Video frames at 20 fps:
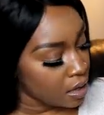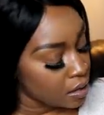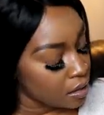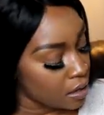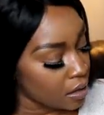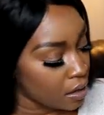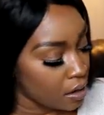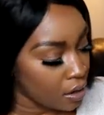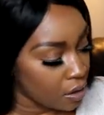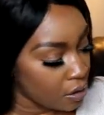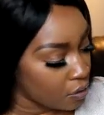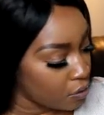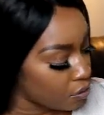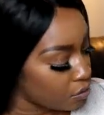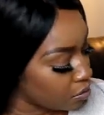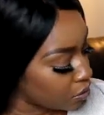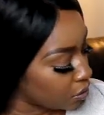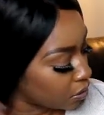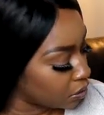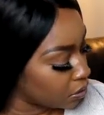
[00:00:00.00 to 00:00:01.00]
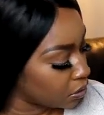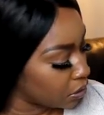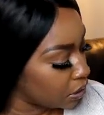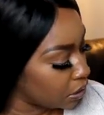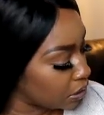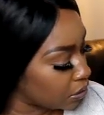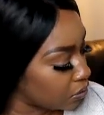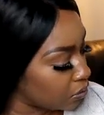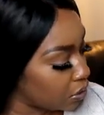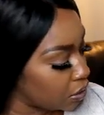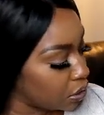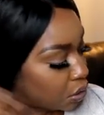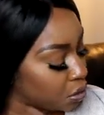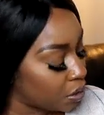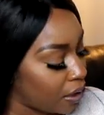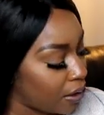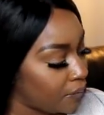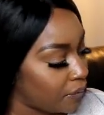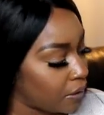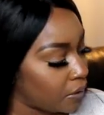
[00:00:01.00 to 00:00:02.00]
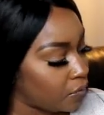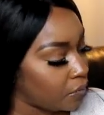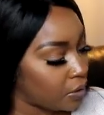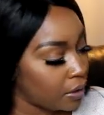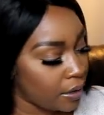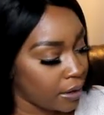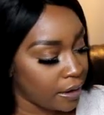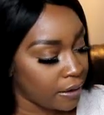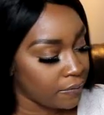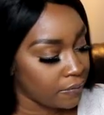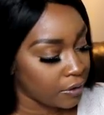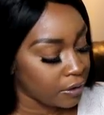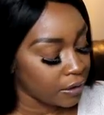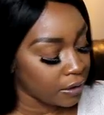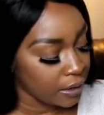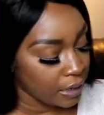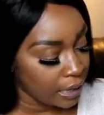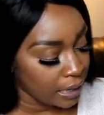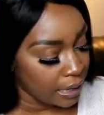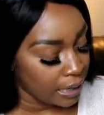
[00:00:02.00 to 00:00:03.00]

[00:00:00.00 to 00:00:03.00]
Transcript: their home, grocery store, traveling, whatever.